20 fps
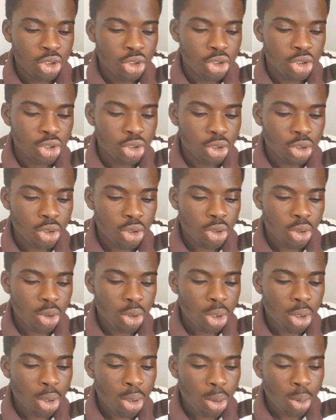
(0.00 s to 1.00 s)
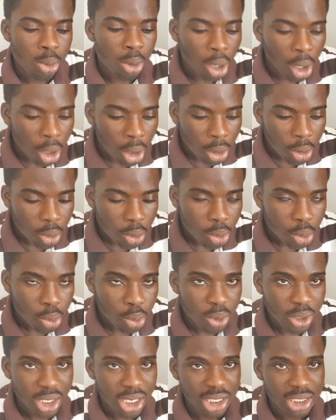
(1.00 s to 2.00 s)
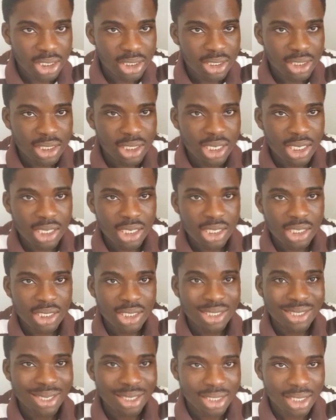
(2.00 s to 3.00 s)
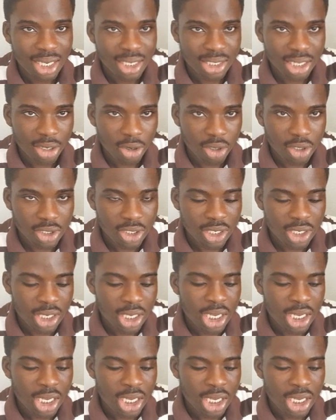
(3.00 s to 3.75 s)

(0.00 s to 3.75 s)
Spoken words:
So what we can state here is that what